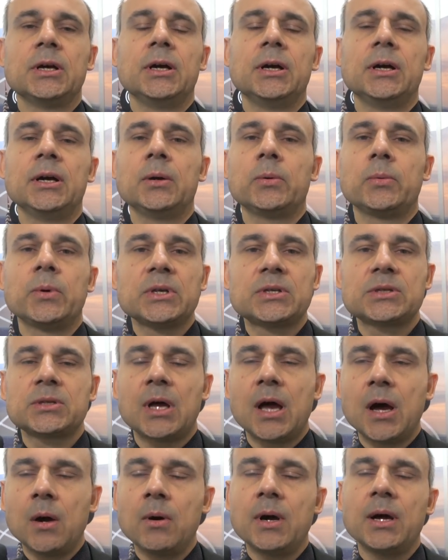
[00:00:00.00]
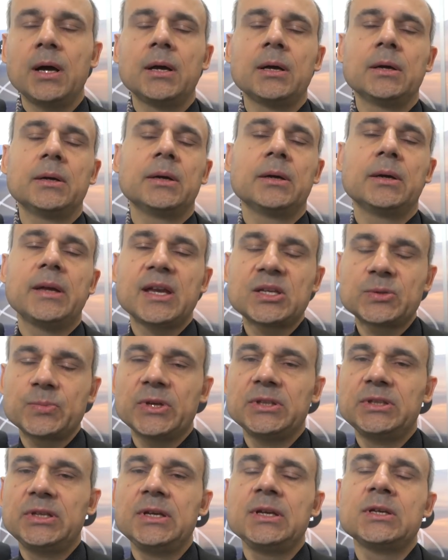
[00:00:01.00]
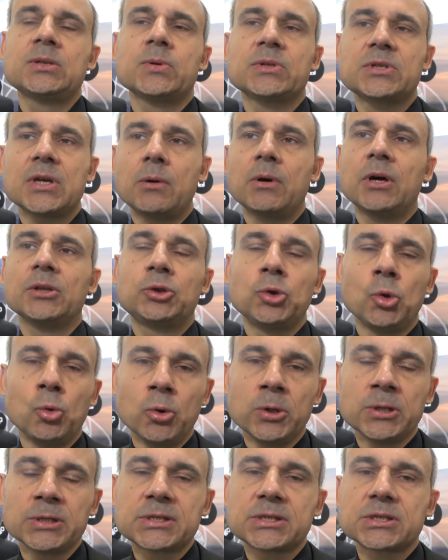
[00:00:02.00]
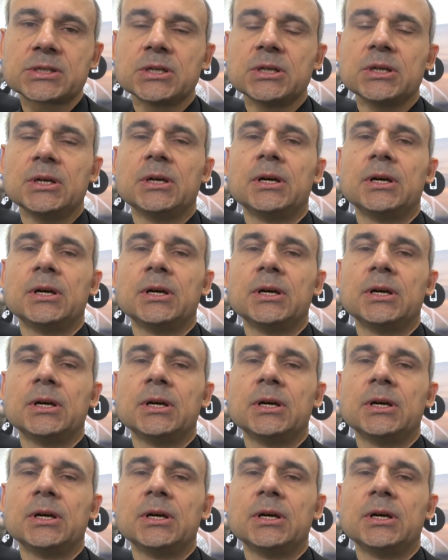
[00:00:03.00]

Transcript: uh, with our uh, expertise, with our tools,